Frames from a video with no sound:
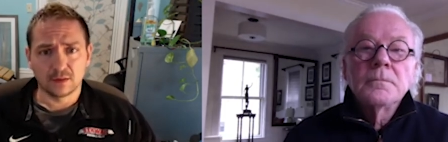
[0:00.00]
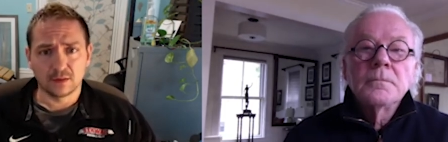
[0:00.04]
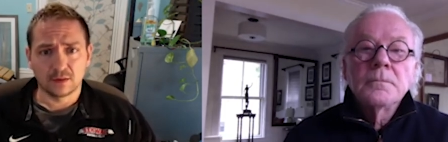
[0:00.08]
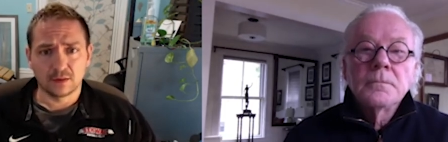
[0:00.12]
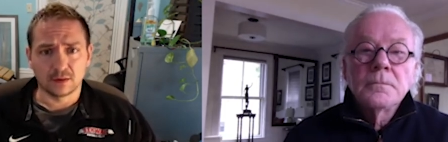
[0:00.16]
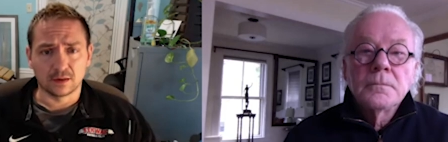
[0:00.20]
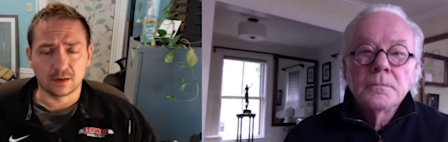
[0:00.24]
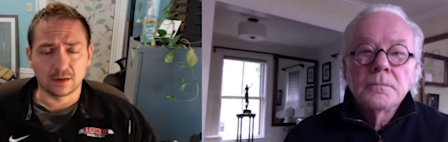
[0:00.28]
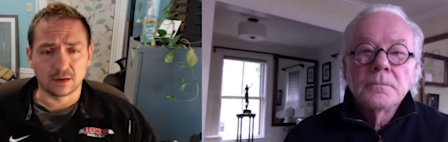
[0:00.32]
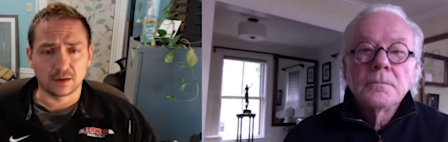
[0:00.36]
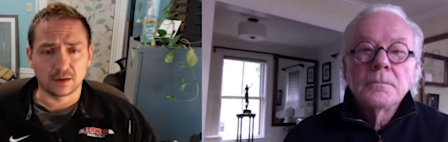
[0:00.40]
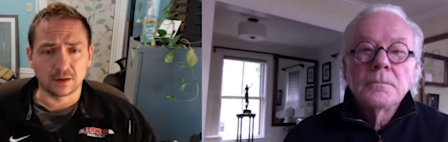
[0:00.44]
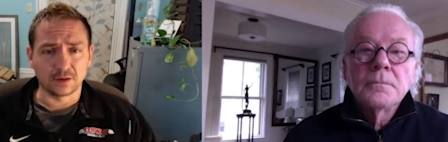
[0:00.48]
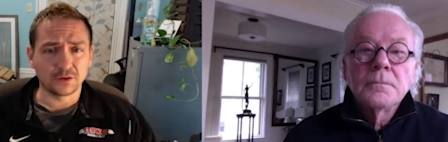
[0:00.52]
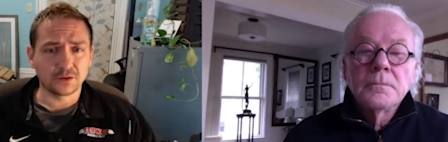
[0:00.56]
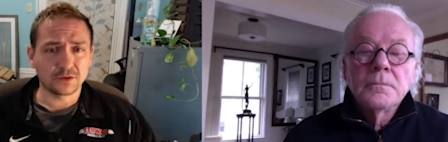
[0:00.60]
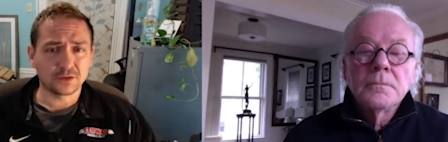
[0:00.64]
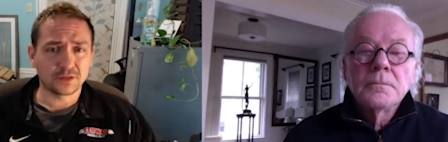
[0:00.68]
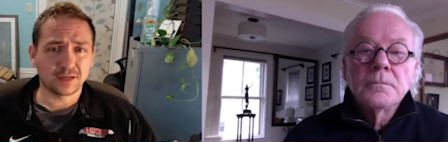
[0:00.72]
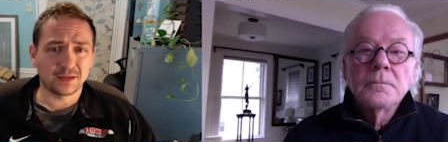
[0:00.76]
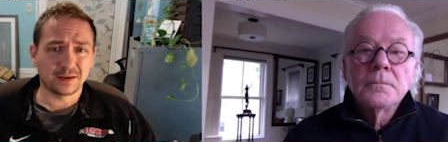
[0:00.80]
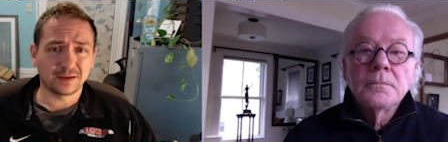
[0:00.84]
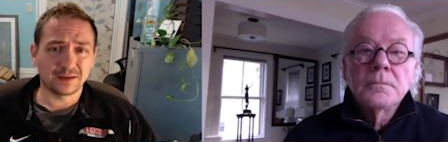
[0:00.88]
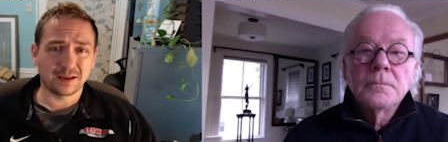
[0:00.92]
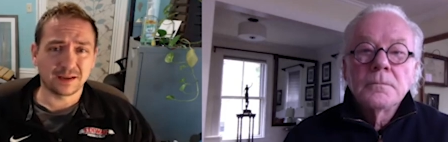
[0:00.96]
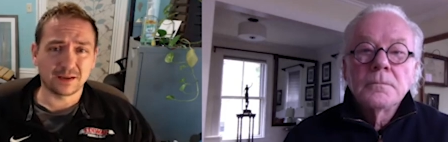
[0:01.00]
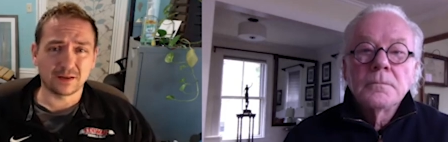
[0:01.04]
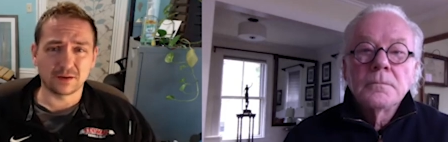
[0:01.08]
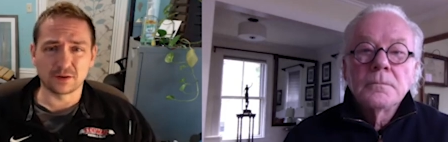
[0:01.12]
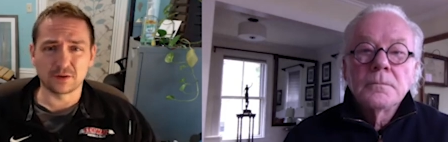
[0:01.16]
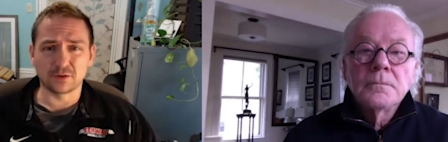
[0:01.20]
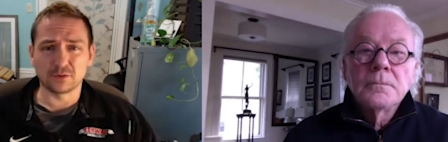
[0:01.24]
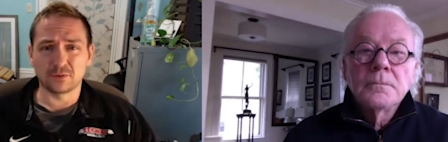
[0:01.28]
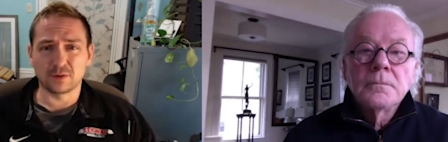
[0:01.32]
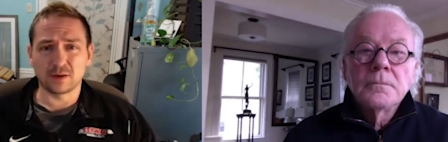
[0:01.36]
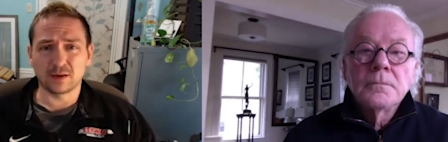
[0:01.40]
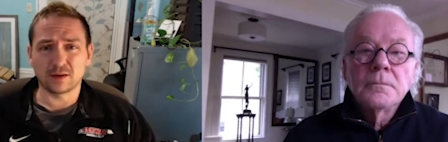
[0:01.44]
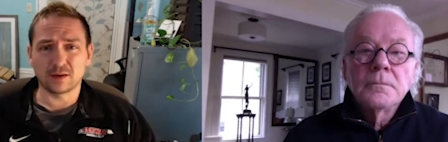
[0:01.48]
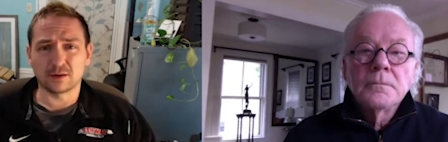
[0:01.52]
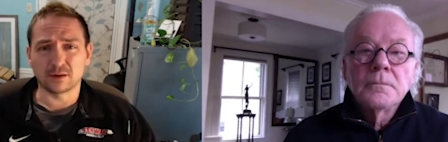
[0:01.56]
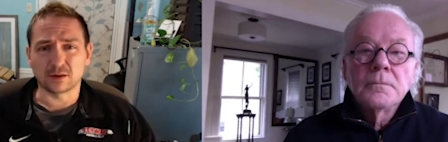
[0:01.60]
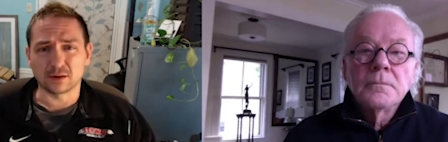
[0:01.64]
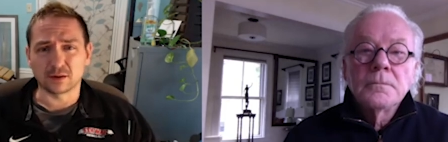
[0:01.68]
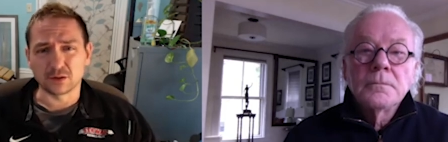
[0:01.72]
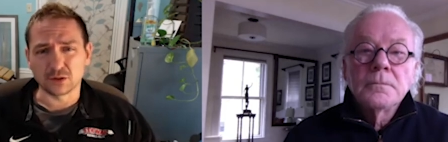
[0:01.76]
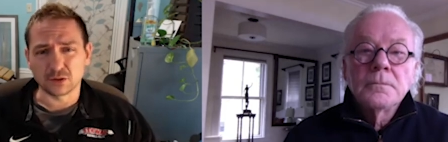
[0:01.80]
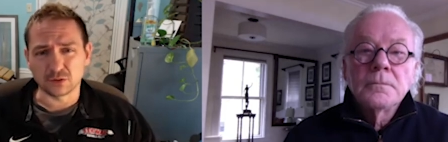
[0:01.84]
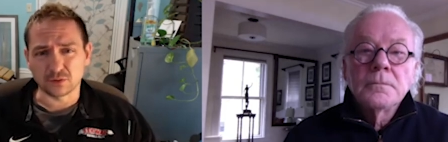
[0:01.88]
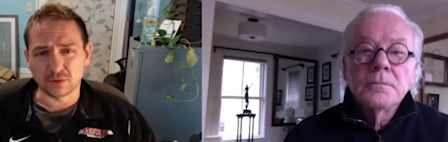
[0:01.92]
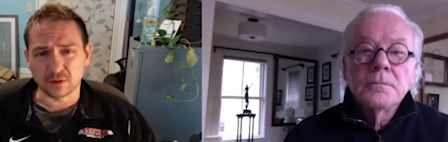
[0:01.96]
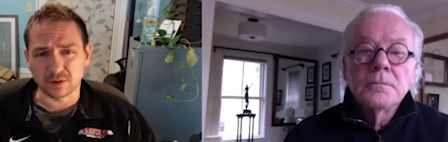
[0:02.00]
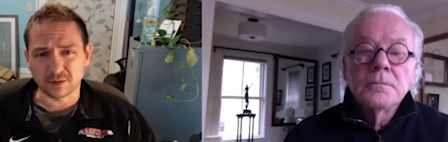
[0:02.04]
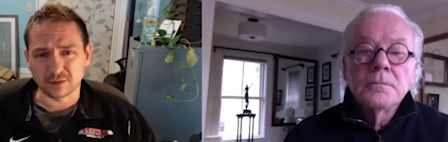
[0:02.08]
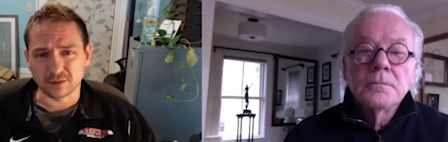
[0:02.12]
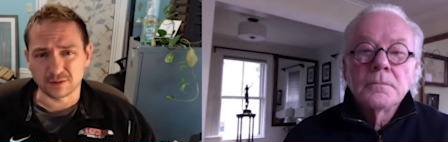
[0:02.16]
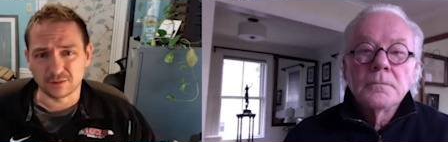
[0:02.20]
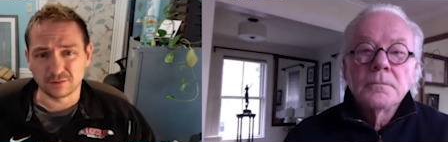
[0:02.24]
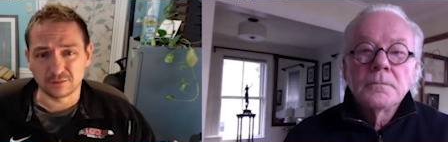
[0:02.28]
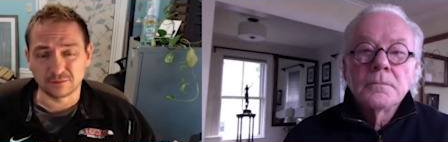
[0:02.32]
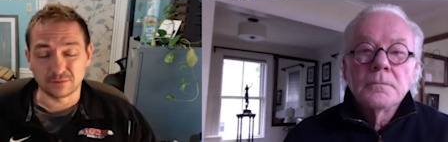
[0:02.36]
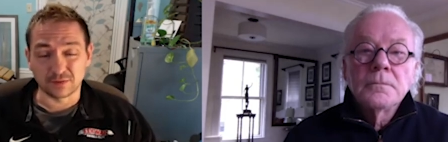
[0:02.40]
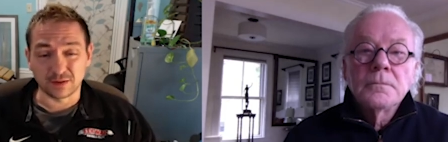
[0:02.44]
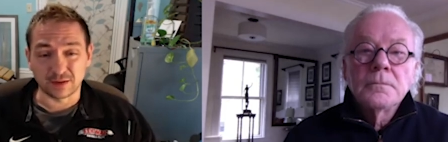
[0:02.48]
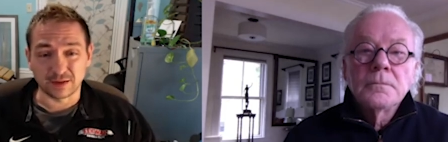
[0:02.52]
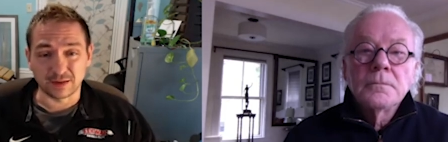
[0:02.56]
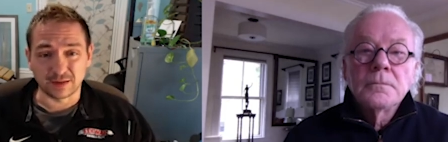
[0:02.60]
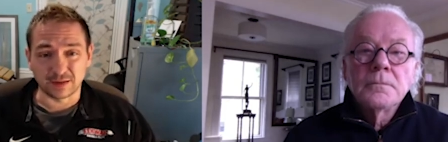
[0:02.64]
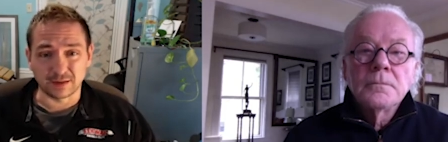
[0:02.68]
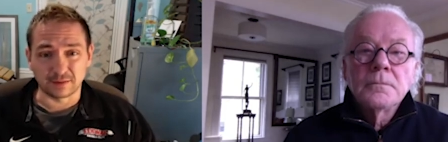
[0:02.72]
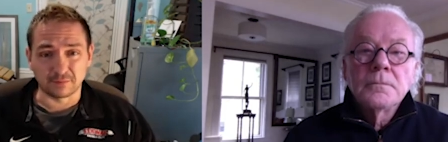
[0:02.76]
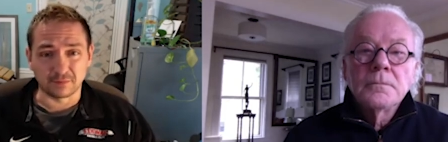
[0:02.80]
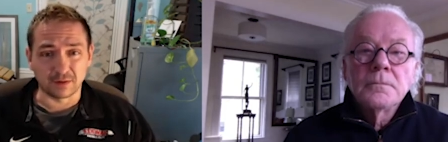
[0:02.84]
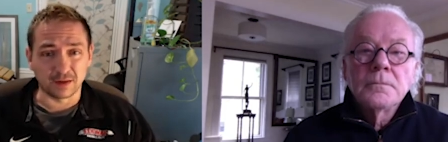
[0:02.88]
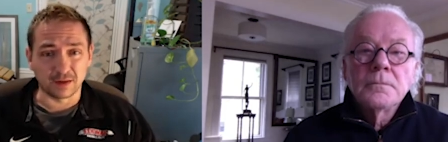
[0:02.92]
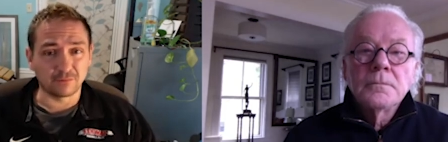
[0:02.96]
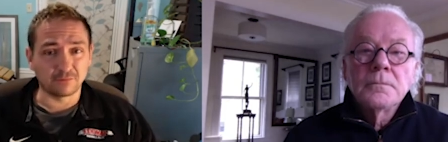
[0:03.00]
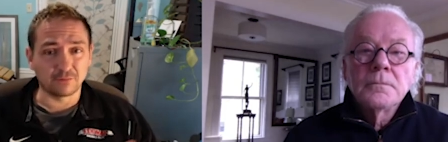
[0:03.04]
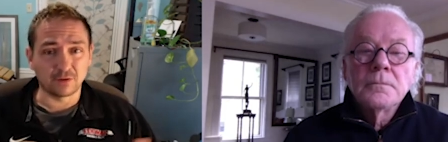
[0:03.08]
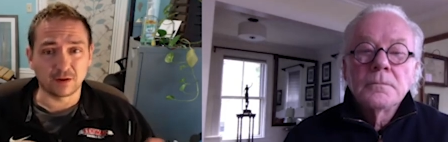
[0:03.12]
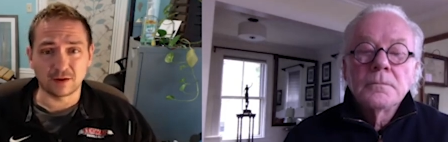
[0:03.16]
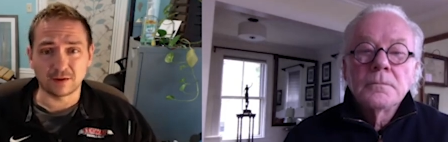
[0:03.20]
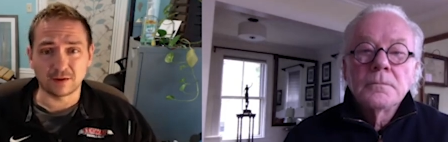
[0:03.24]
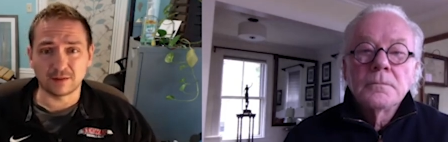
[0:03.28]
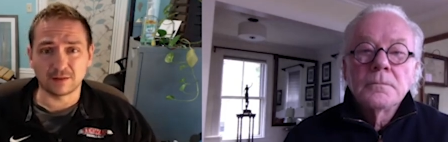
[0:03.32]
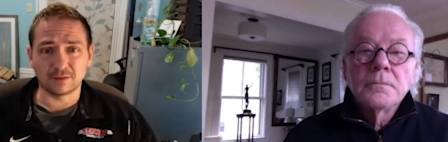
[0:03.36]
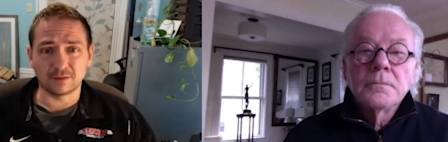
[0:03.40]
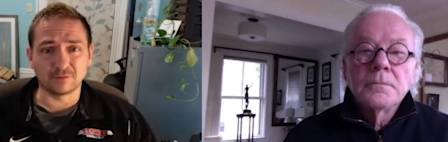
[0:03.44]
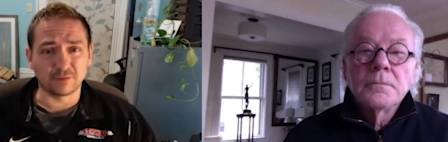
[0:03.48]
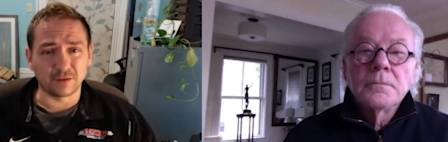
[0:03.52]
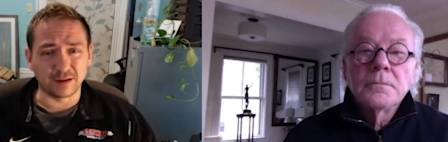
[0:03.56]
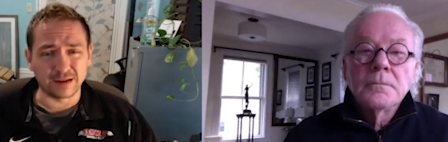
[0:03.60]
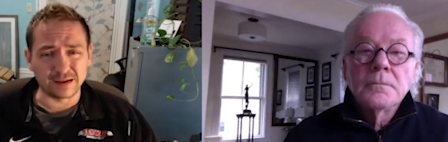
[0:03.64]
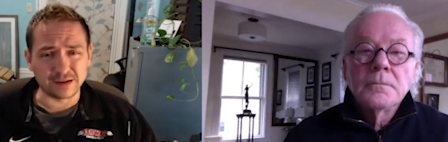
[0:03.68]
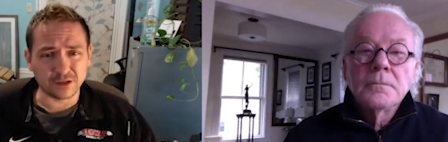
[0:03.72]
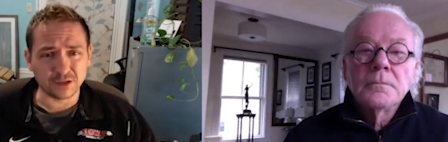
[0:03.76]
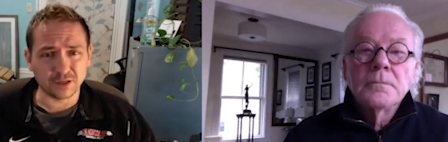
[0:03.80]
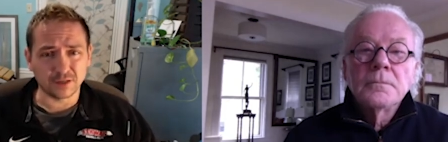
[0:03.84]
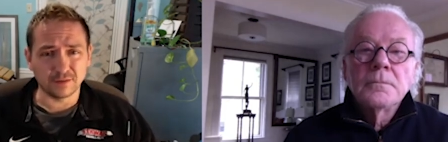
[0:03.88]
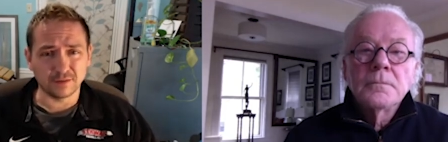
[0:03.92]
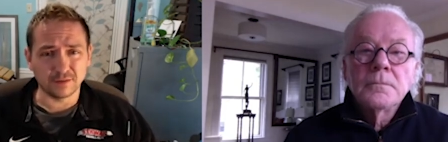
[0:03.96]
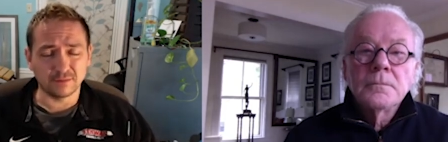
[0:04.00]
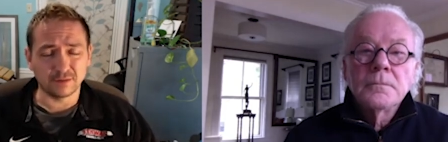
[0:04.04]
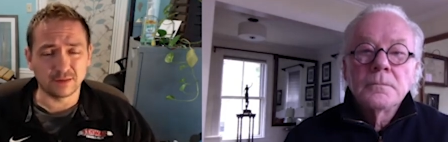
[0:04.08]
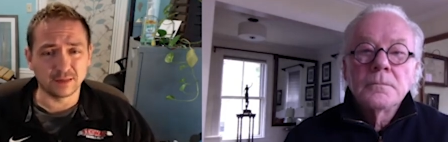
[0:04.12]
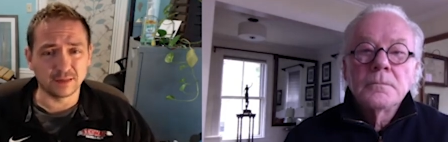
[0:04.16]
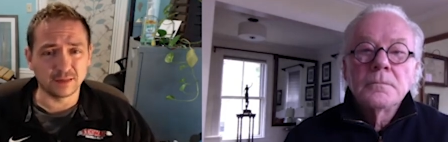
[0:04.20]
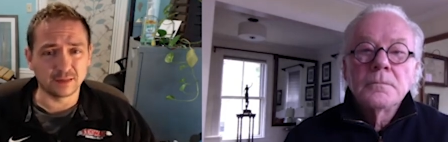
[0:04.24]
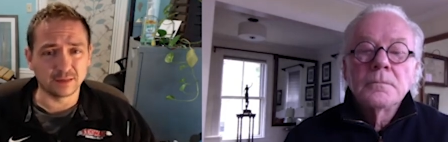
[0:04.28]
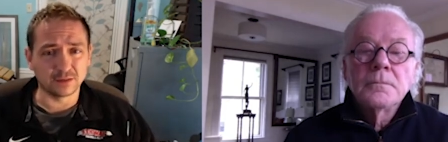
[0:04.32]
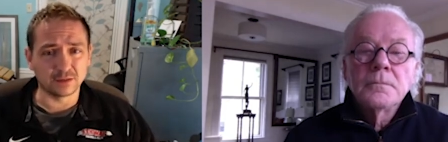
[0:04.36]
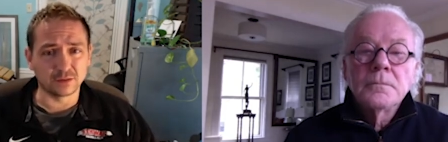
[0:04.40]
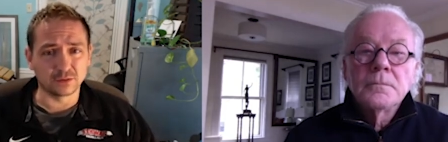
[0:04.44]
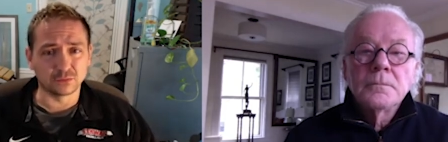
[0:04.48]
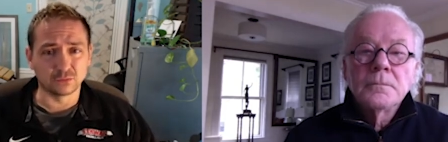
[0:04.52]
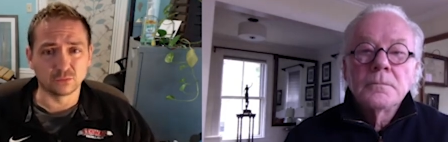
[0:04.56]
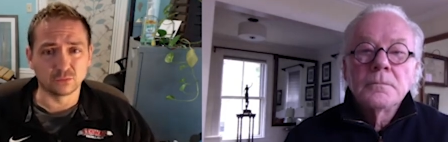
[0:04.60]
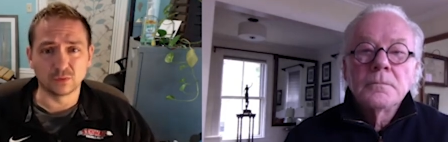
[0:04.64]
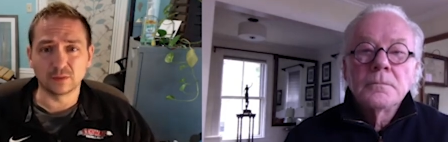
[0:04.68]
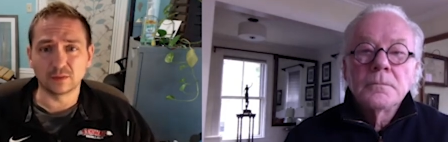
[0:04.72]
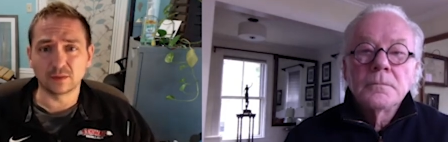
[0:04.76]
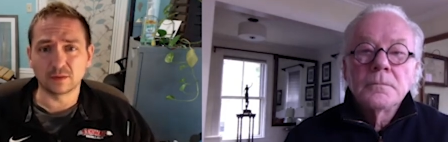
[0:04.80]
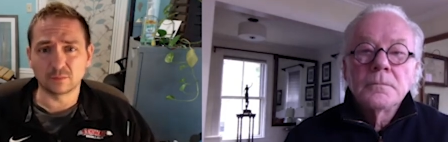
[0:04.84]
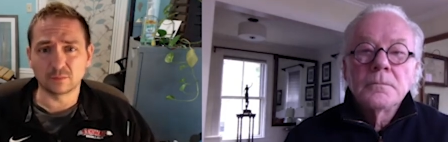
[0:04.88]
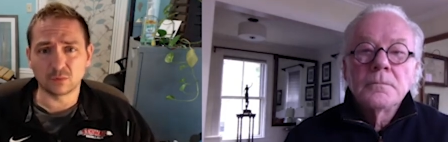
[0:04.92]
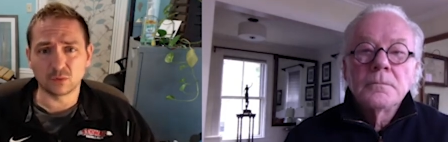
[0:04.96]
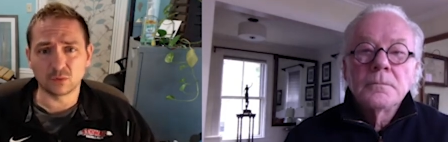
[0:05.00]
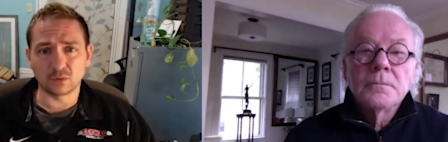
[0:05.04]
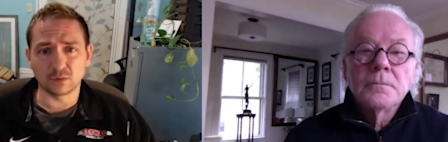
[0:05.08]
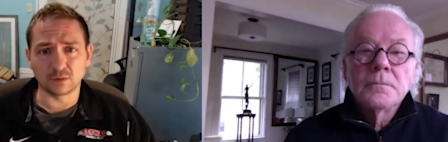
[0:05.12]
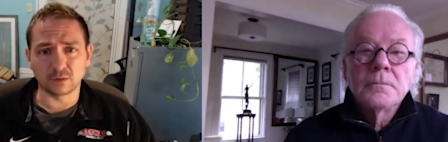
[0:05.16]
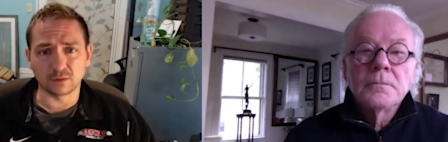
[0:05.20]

Speaker 1: Uh, understanding how to do that in a constructive and nonviolent fashion is really important.